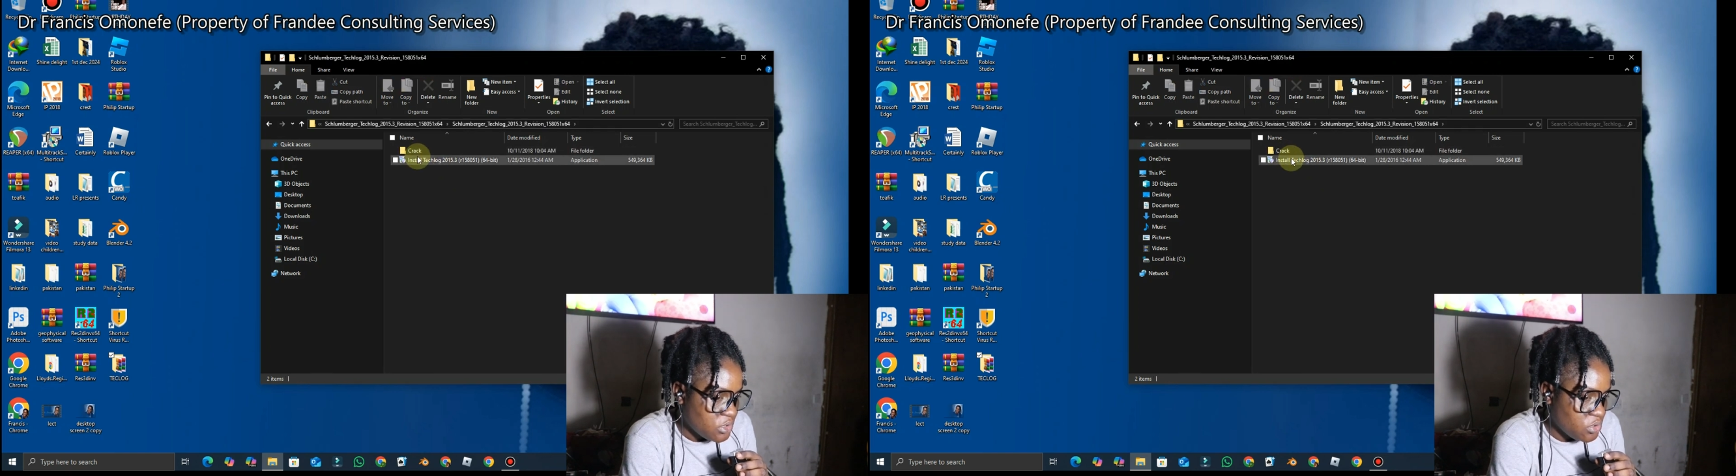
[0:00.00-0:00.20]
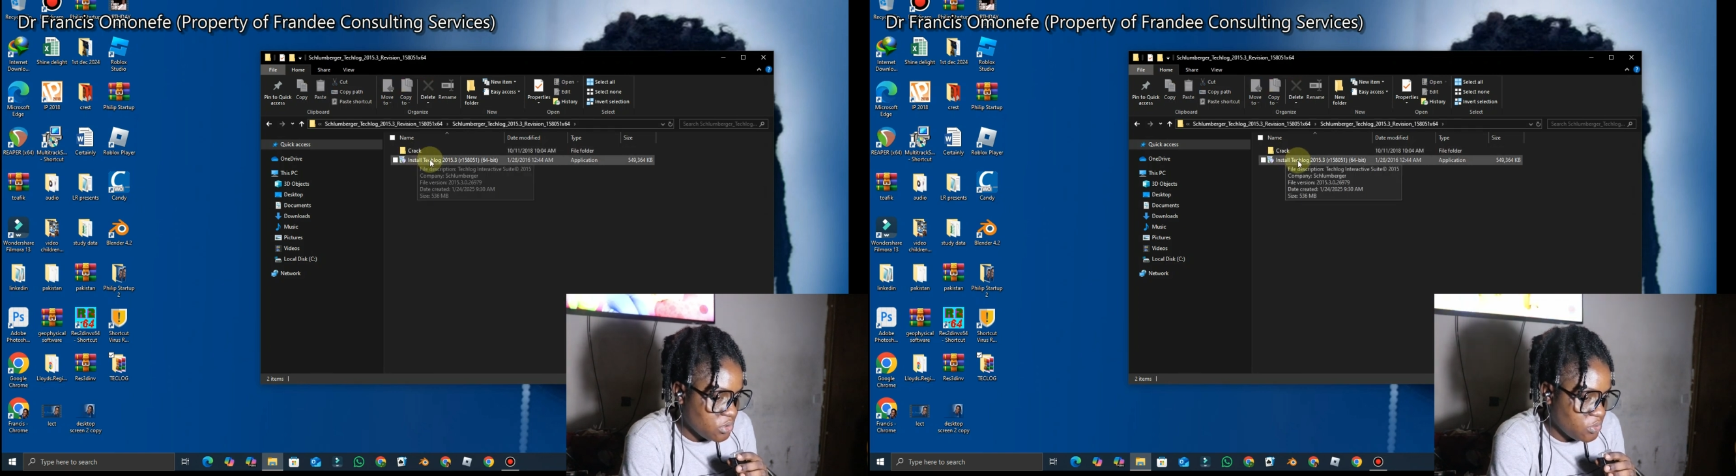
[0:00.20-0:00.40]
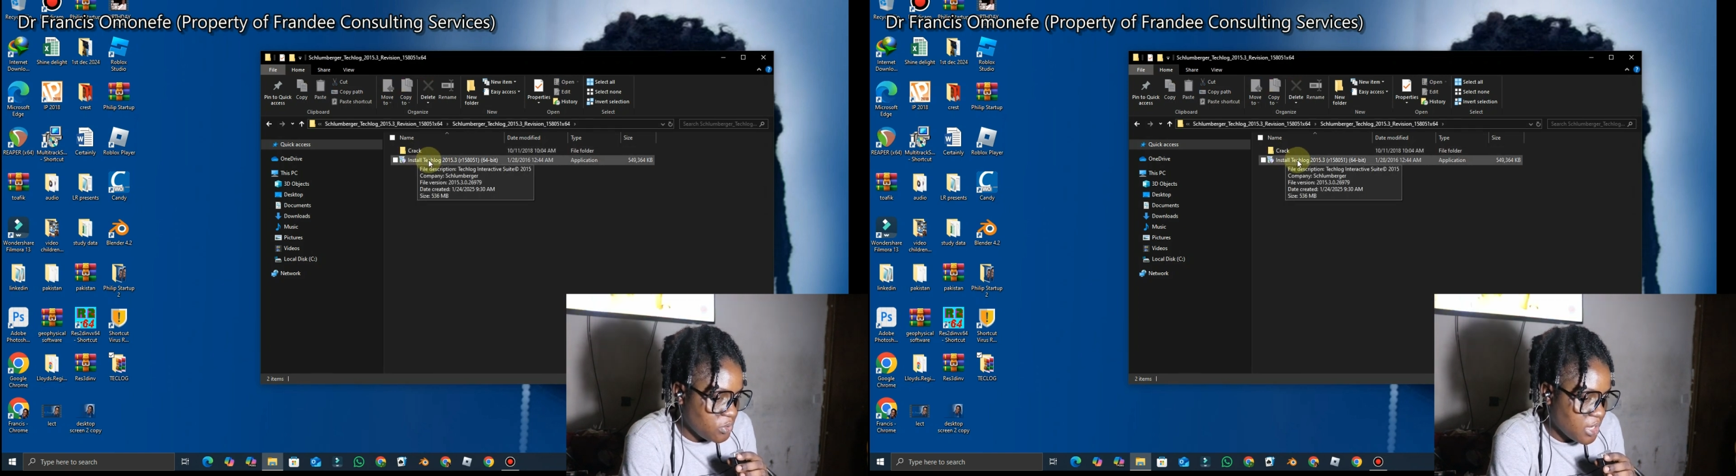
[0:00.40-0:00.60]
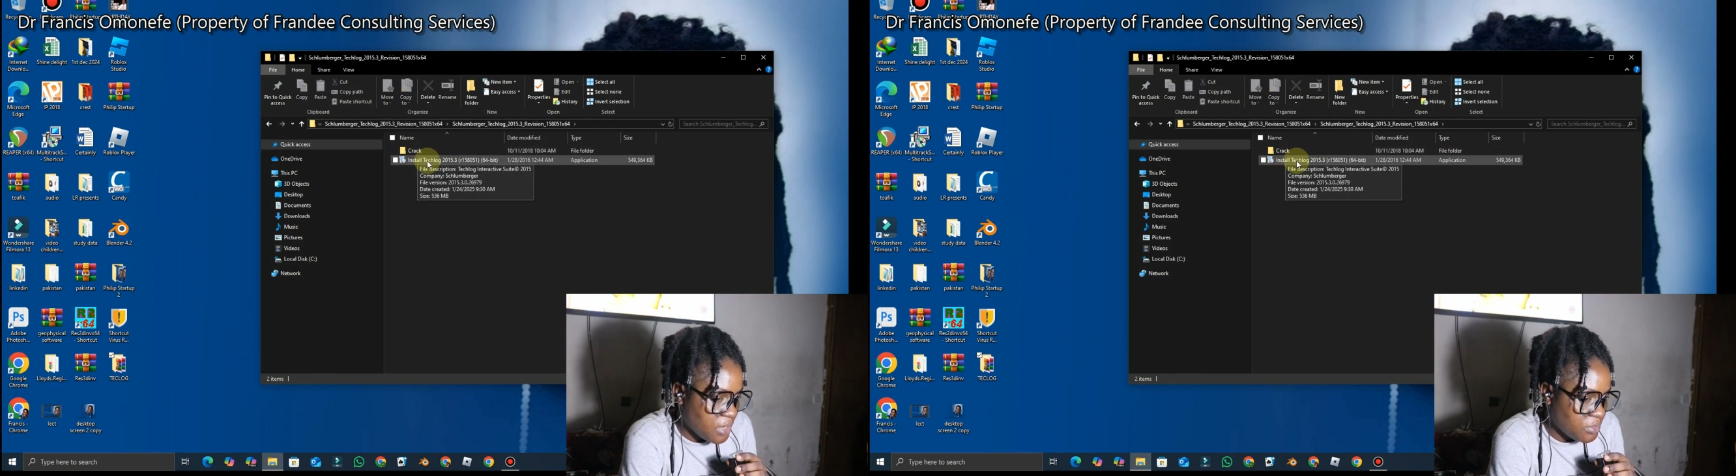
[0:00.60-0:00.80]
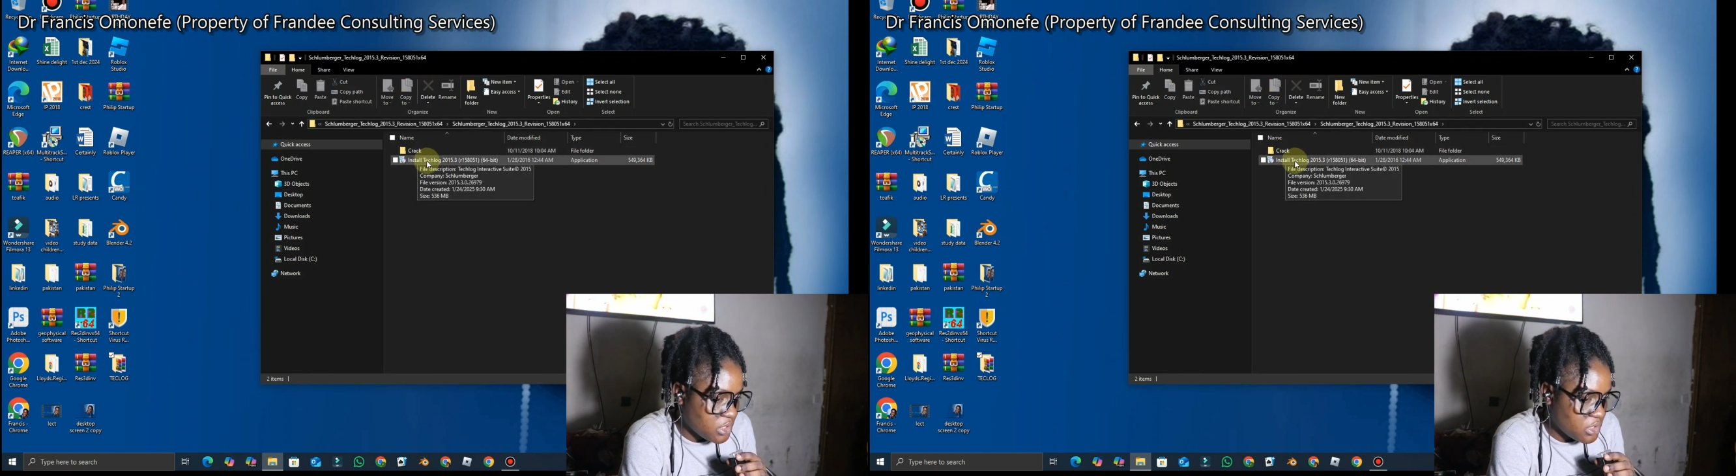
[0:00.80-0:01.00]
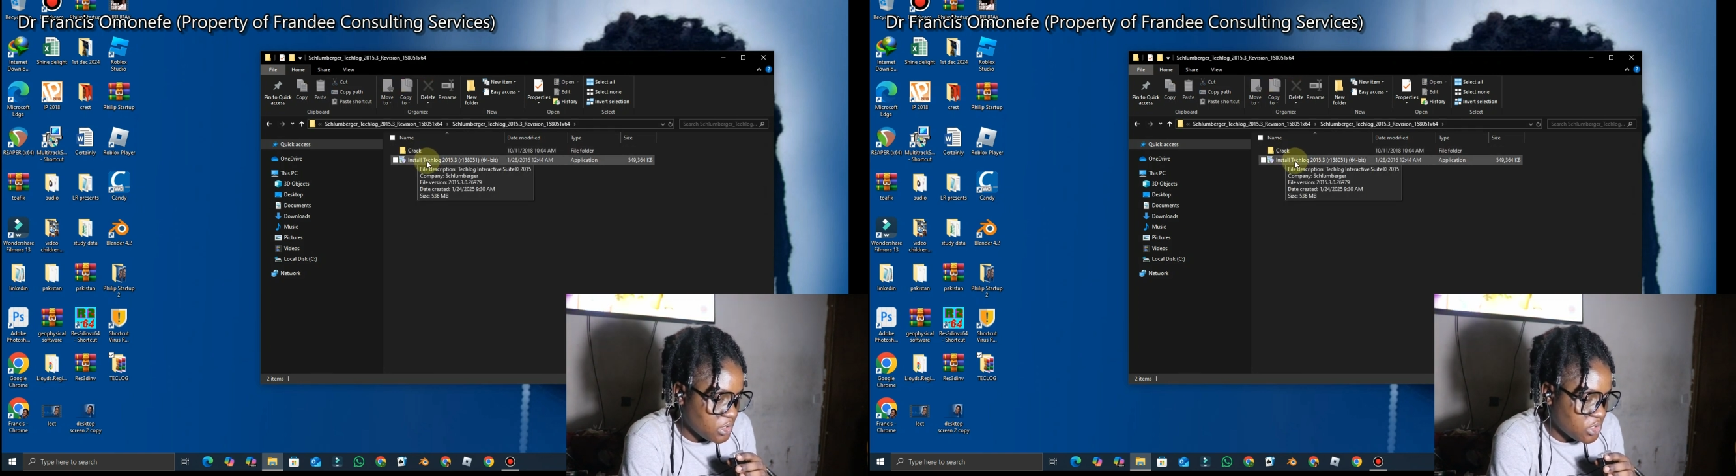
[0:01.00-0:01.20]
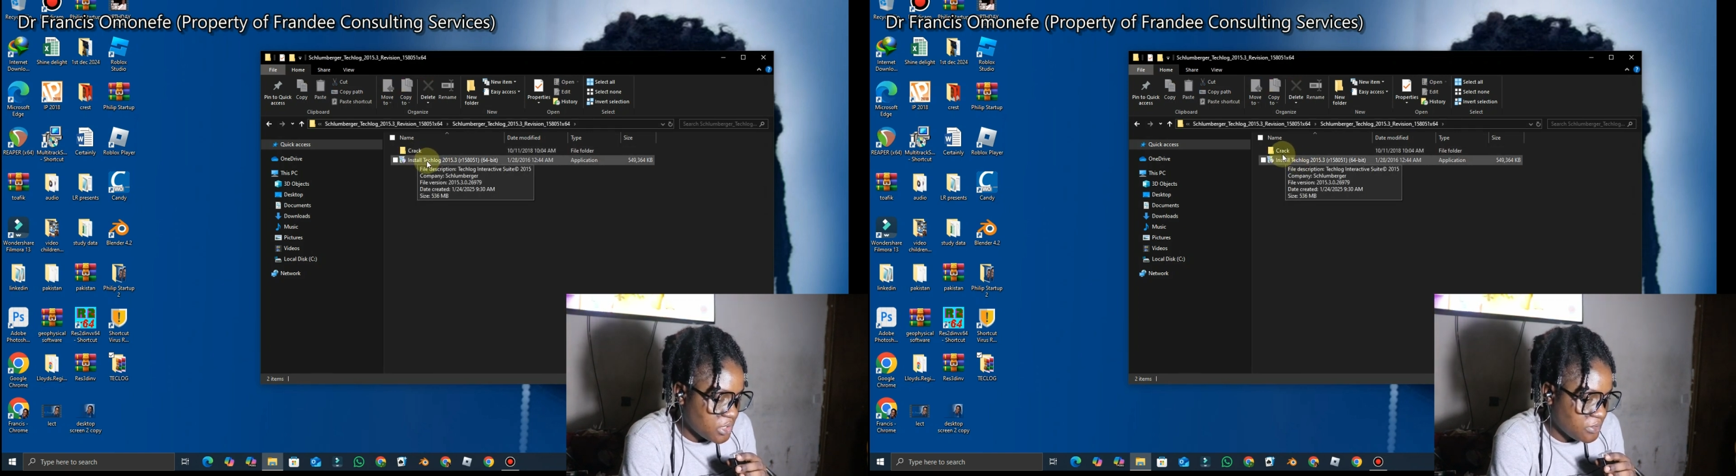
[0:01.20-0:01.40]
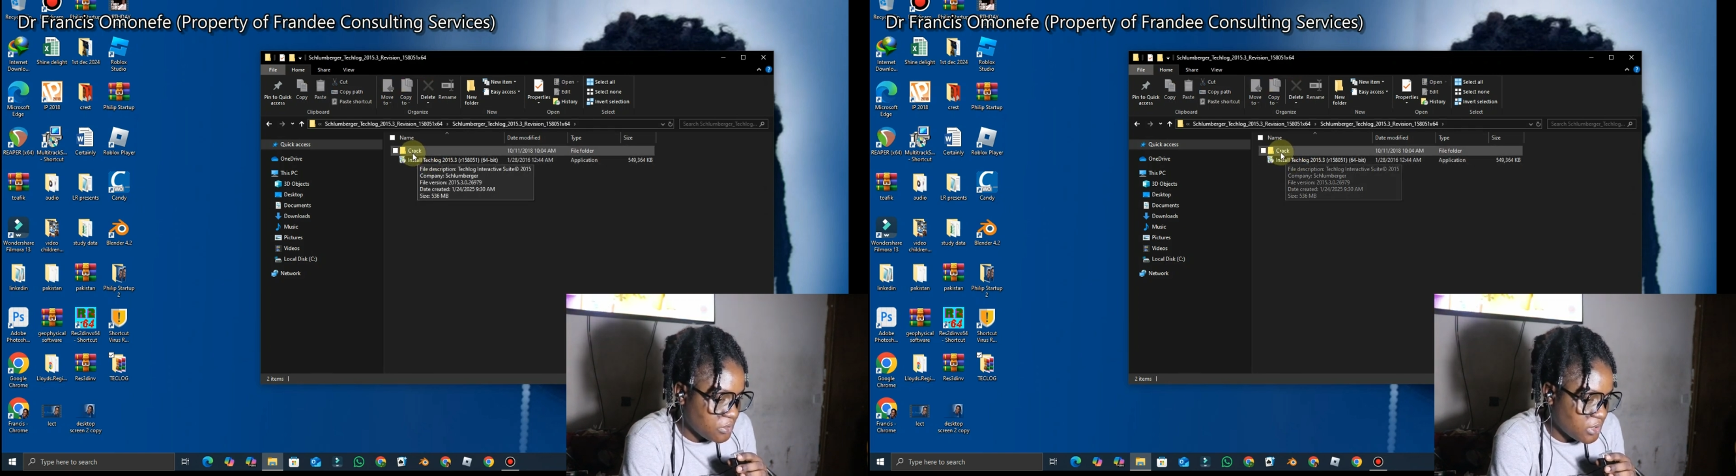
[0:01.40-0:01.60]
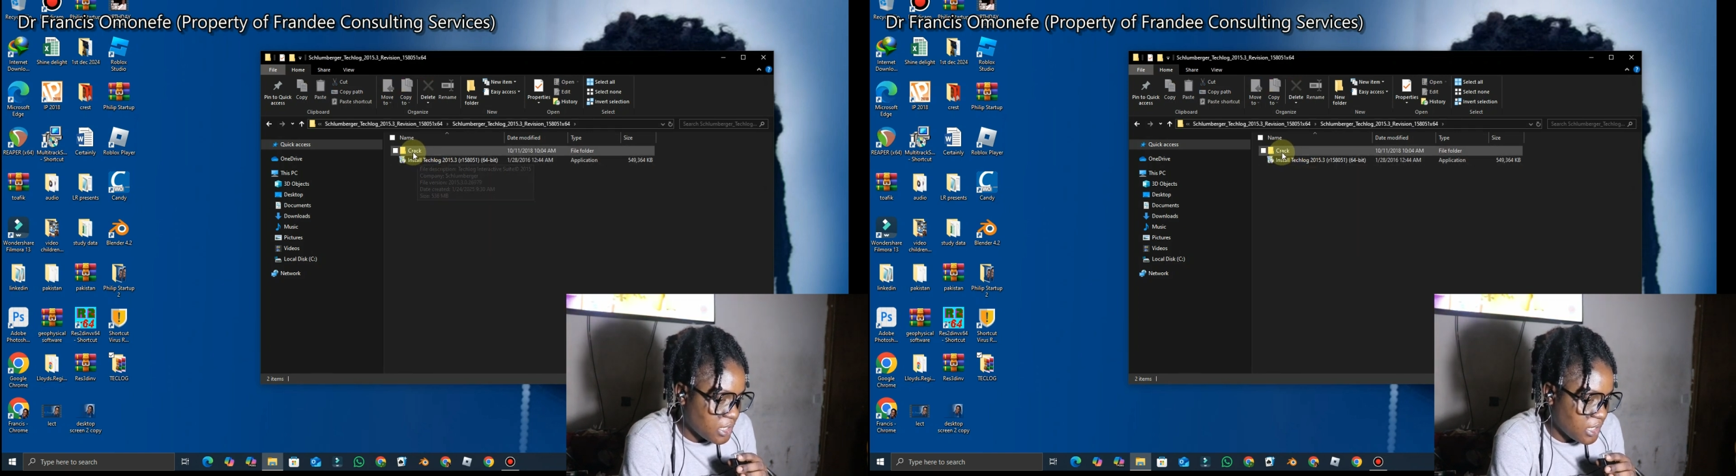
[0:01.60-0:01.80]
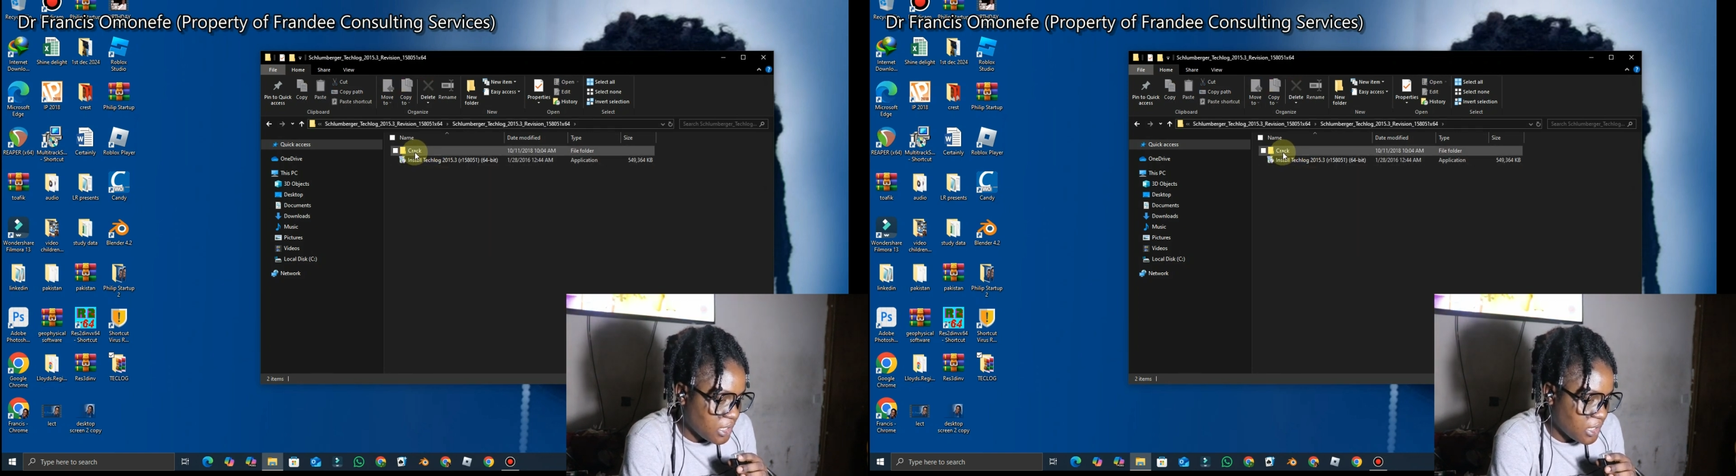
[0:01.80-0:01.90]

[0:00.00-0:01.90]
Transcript: So you have your installation folder